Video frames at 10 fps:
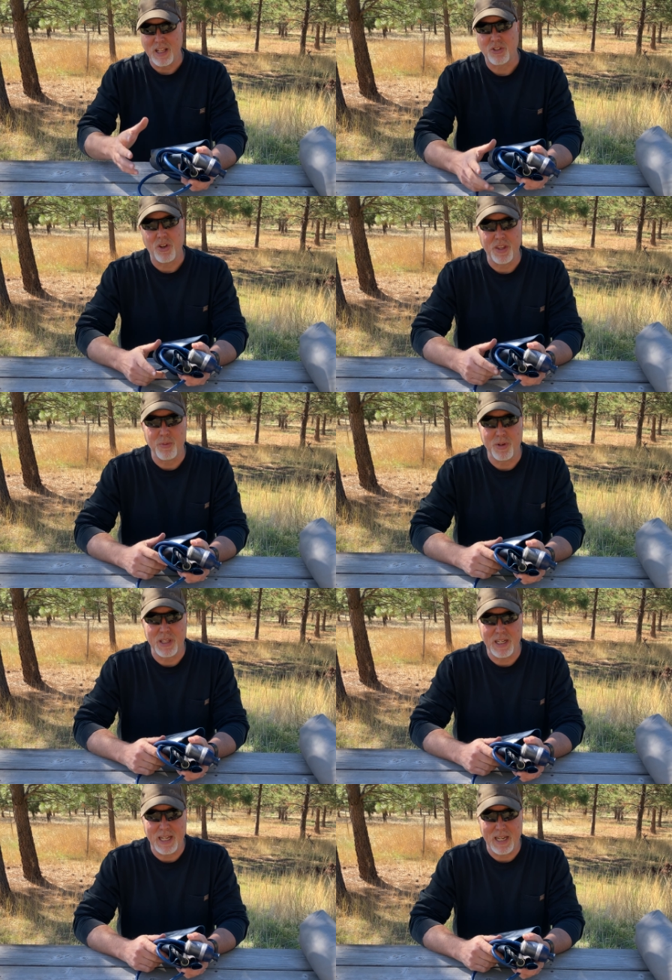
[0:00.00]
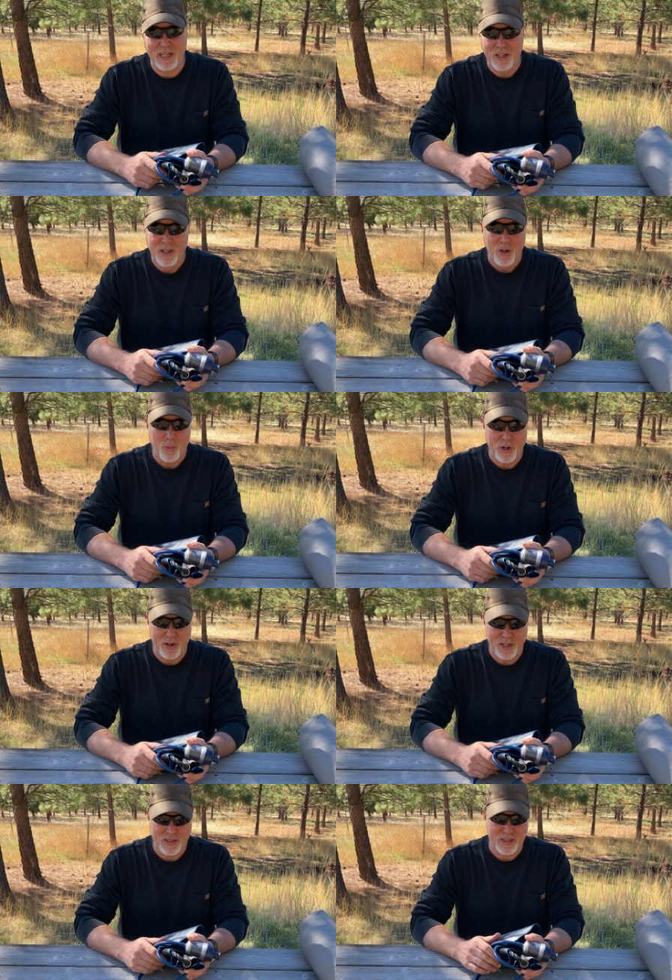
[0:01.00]
that's all they really need.
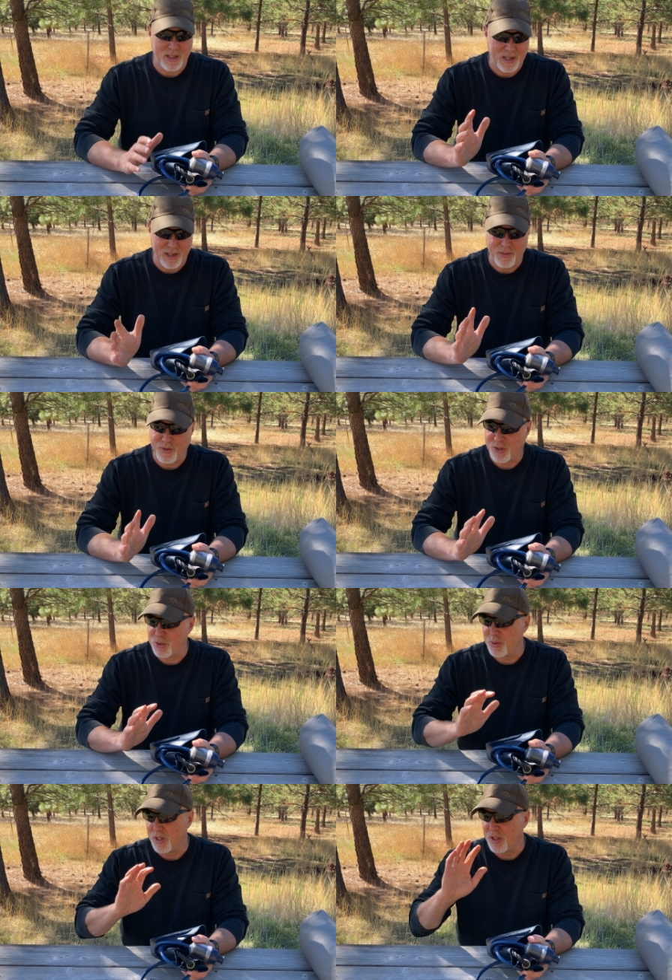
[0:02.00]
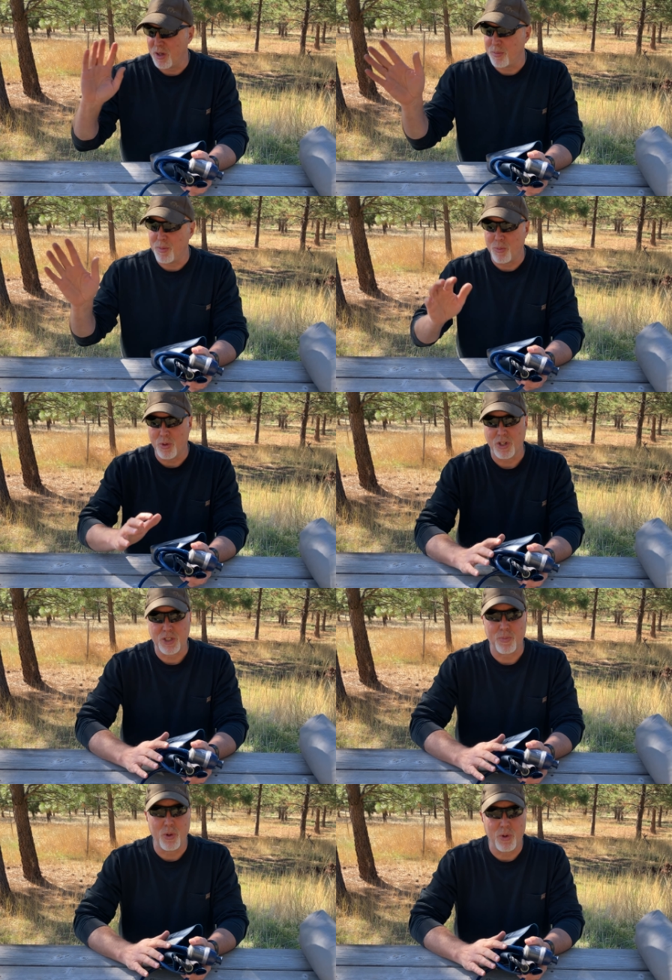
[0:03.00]
Whereas if you're doing a little bit more
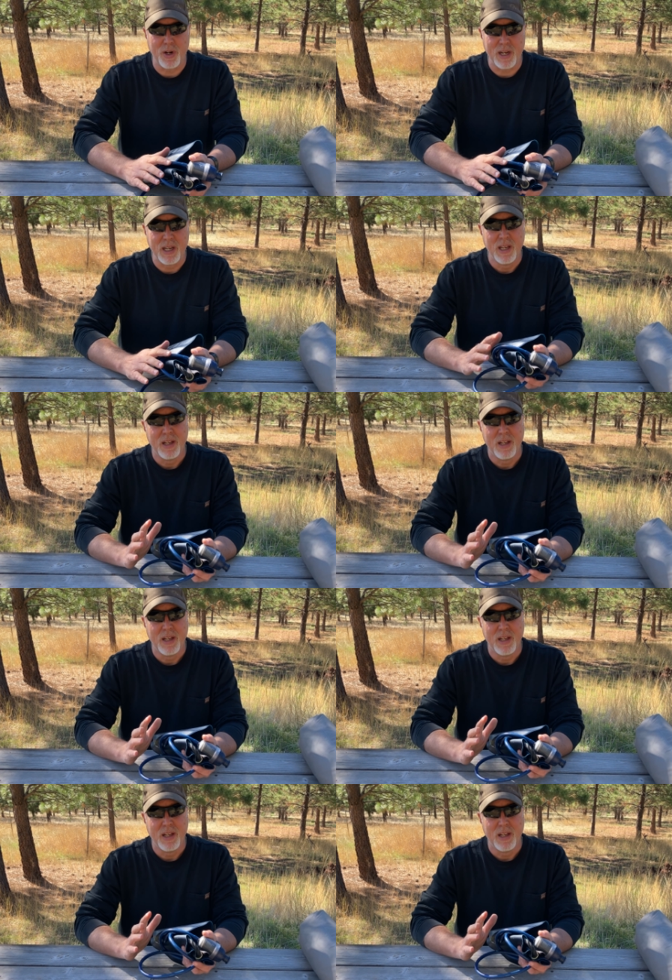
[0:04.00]
exploring,